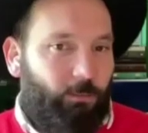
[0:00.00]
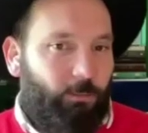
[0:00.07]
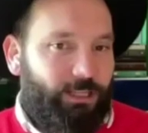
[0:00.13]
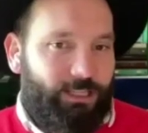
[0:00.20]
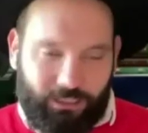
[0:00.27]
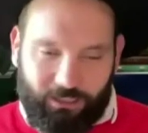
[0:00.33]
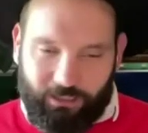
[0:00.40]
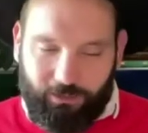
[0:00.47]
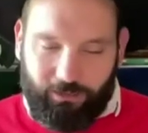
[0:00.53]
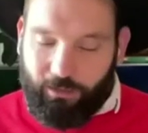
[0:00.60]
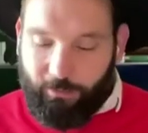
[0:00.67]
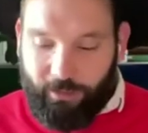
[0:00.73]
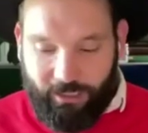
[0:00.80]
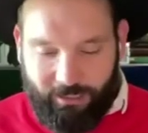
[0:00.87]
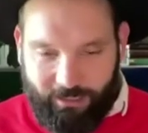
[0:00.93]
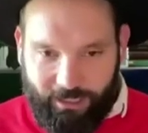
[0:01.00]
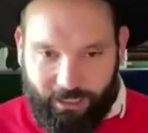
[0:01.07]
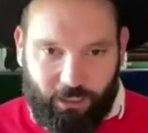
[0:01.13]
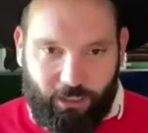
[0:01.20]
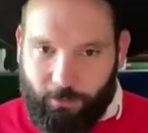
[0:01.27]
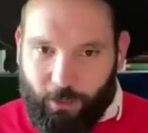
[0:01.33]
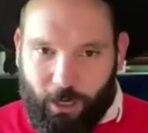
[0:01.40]
But still, the minister
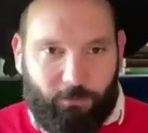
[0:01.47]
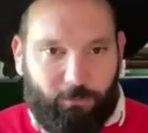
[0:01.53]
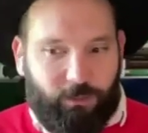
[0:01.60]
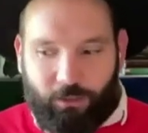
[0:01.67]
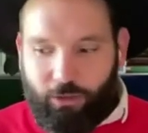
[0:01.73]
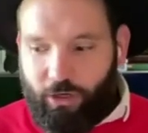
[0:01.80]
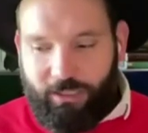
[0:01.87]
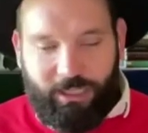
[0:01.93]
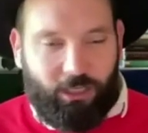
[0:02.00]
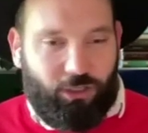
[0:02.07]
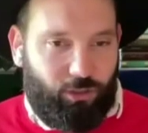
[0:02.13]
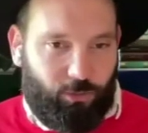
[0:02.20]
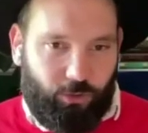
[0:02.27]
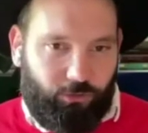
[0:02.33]
and the department continued